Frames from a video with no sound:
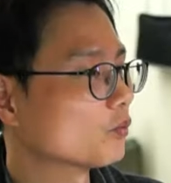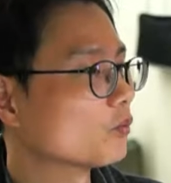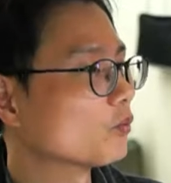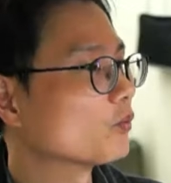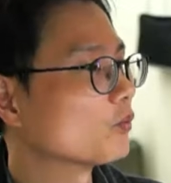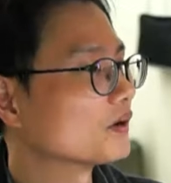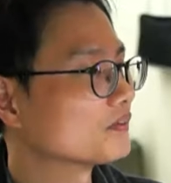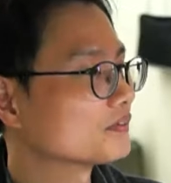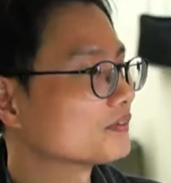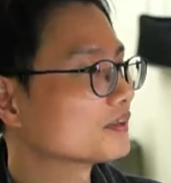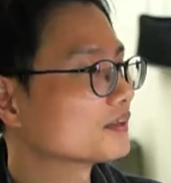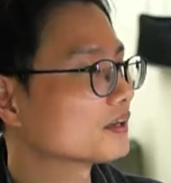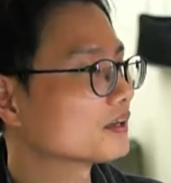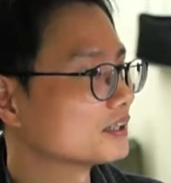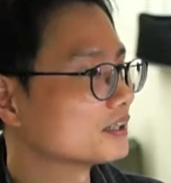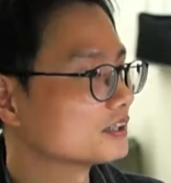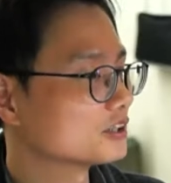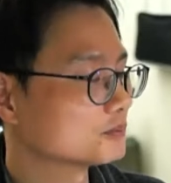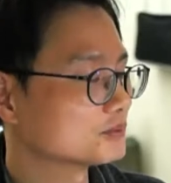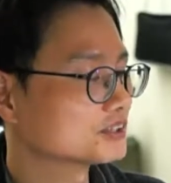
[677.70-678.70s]
what
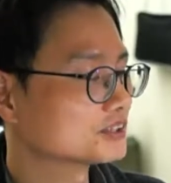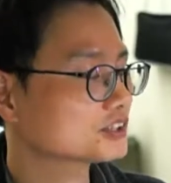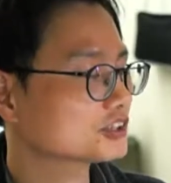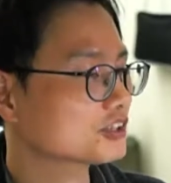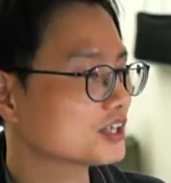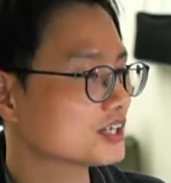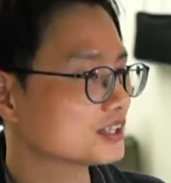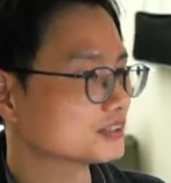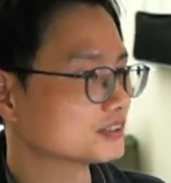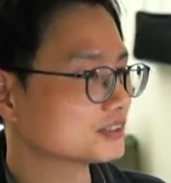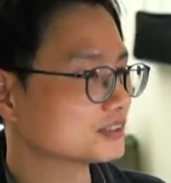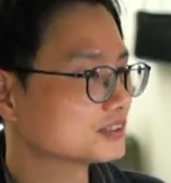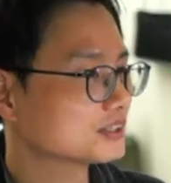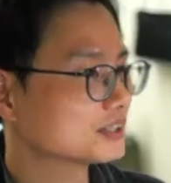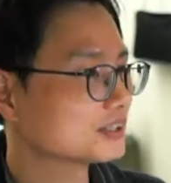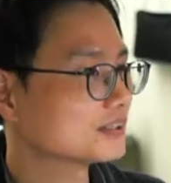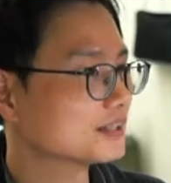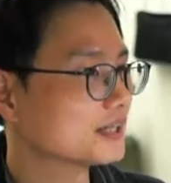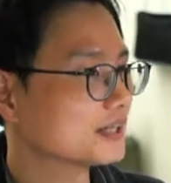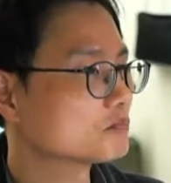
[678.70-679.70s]
kind of strengths
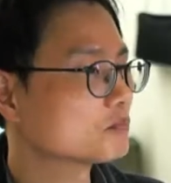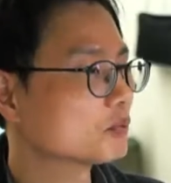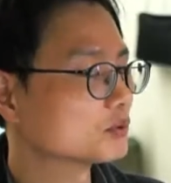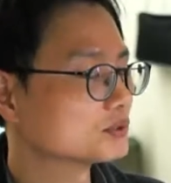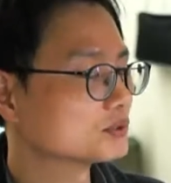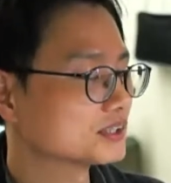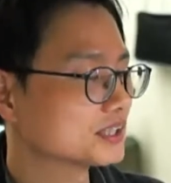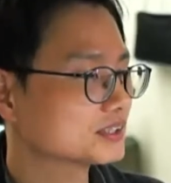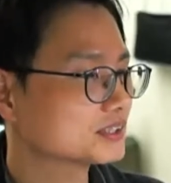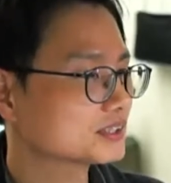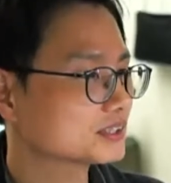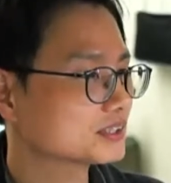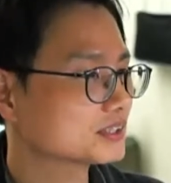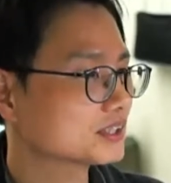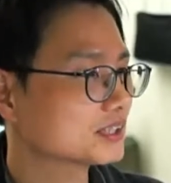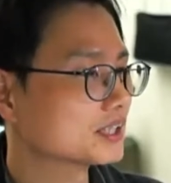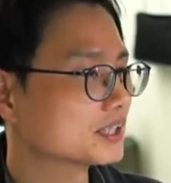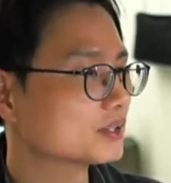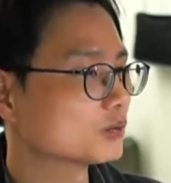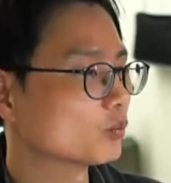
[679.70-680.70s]
they possess
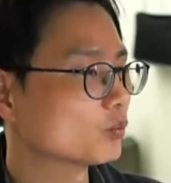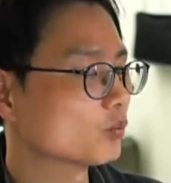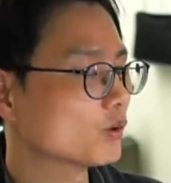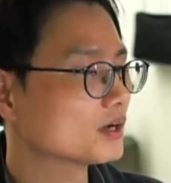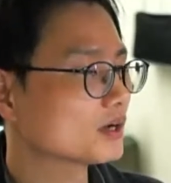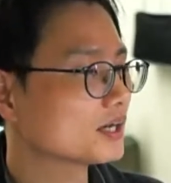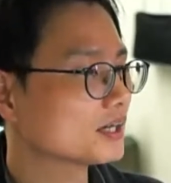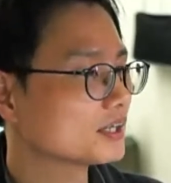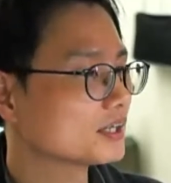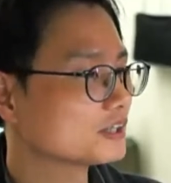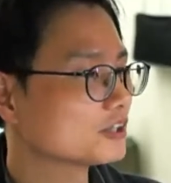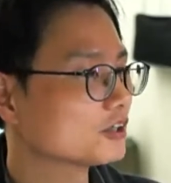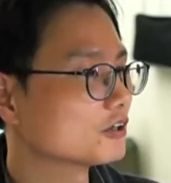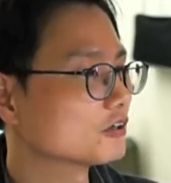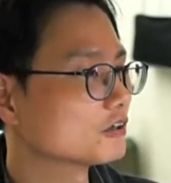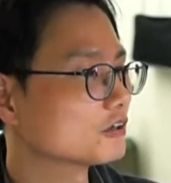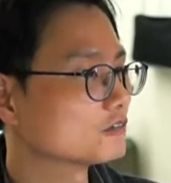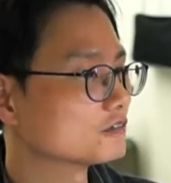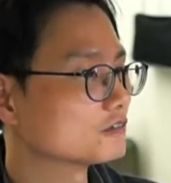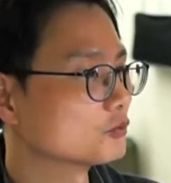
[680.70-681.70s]
and what kind
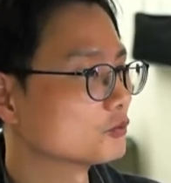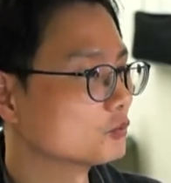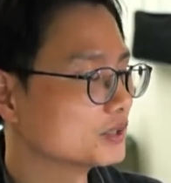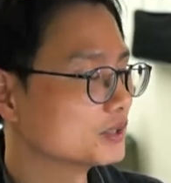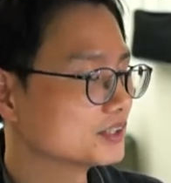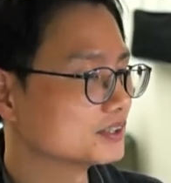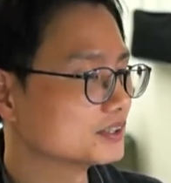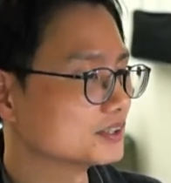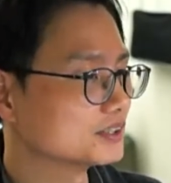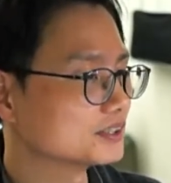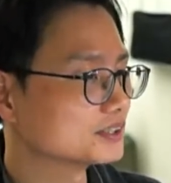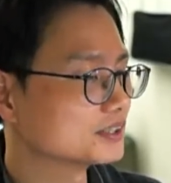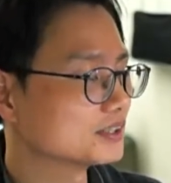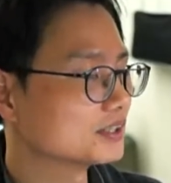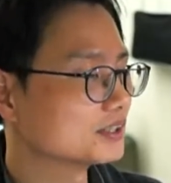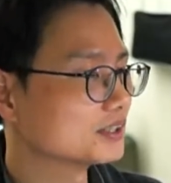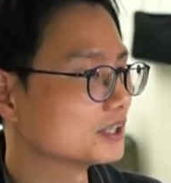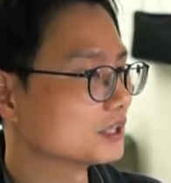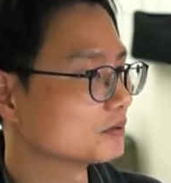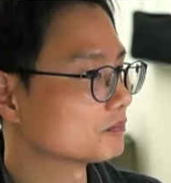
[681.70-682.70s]
of weakness
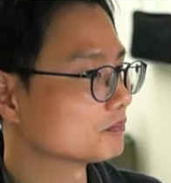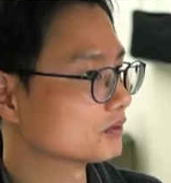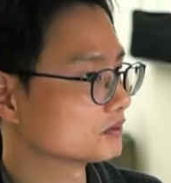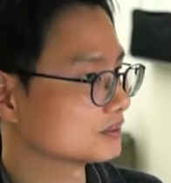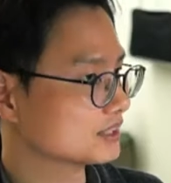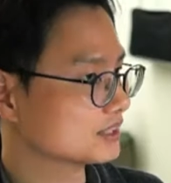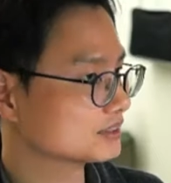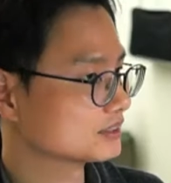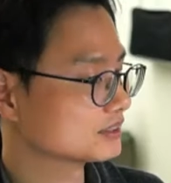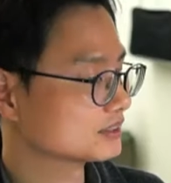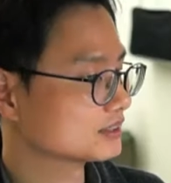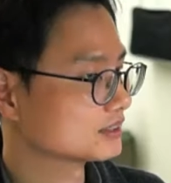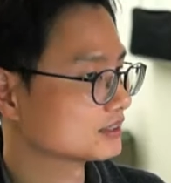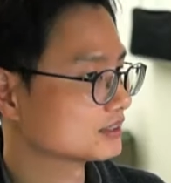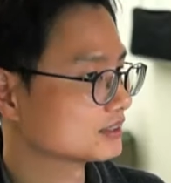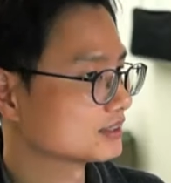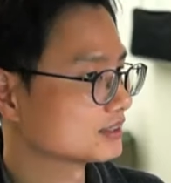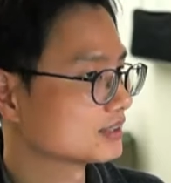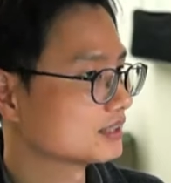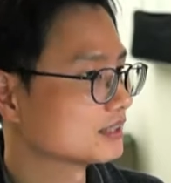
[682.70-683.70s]
they possess.
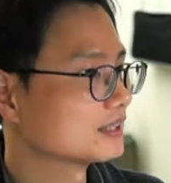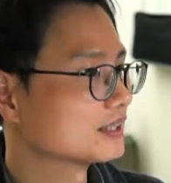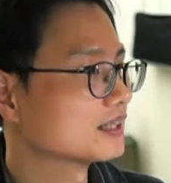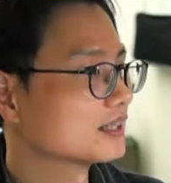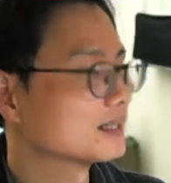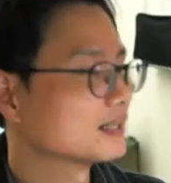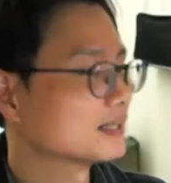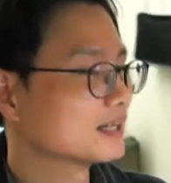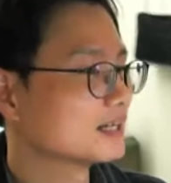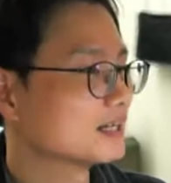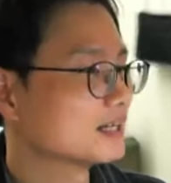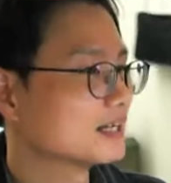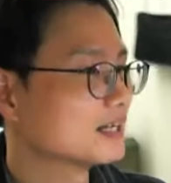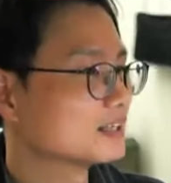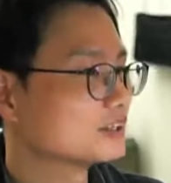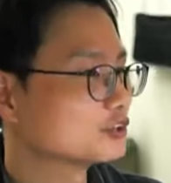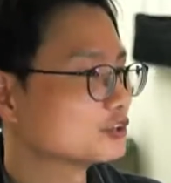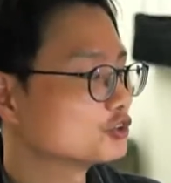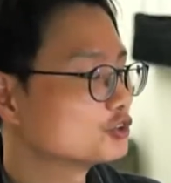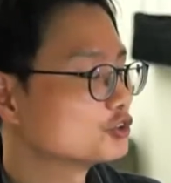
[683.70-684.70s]

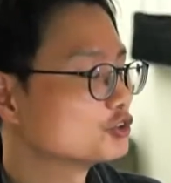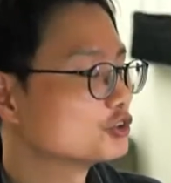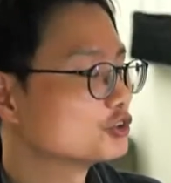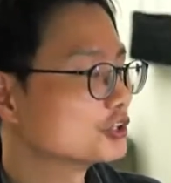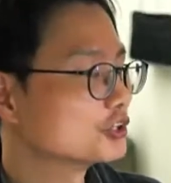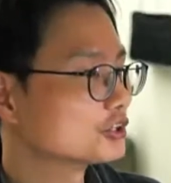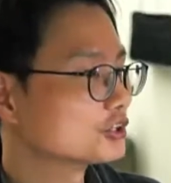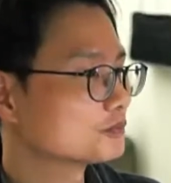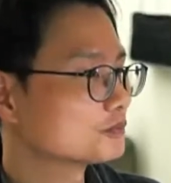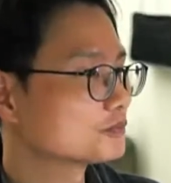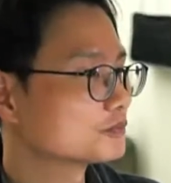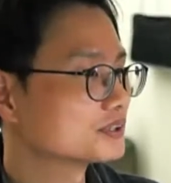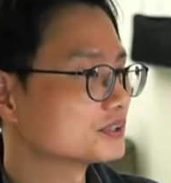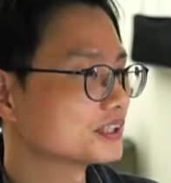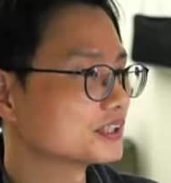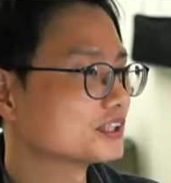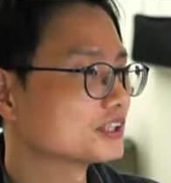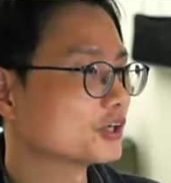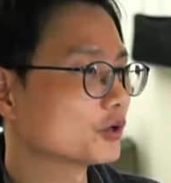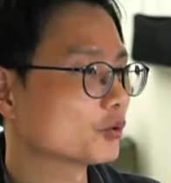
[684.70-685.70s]
And students
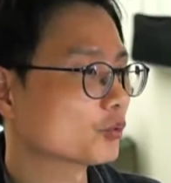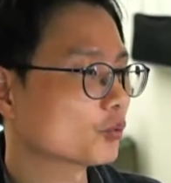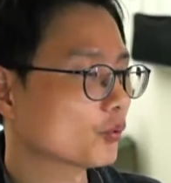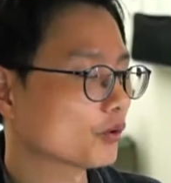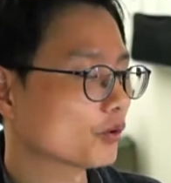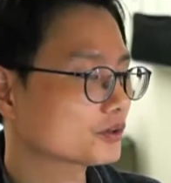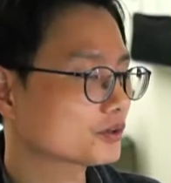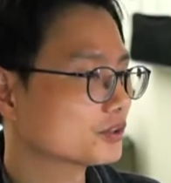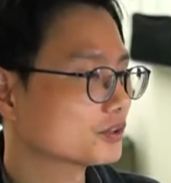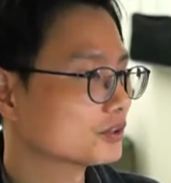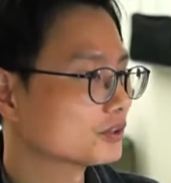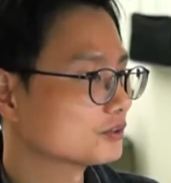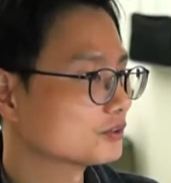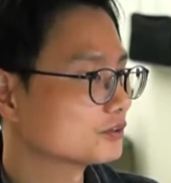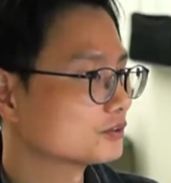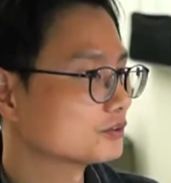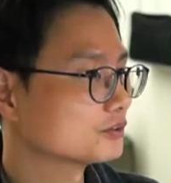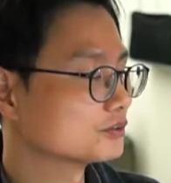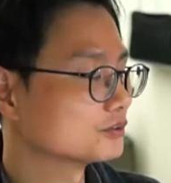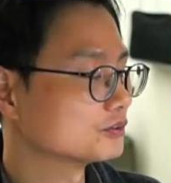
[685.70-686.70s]
present their work
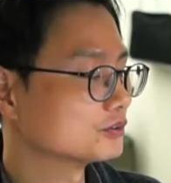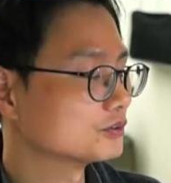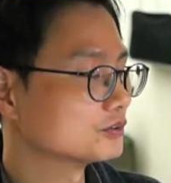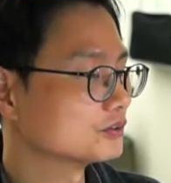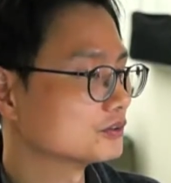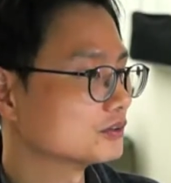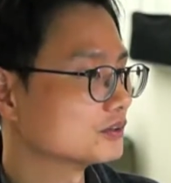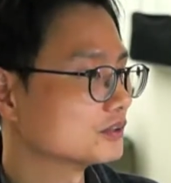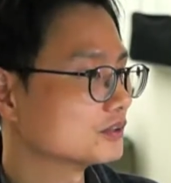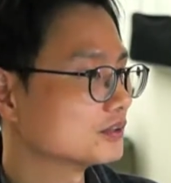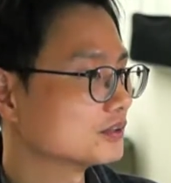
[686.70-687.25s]
to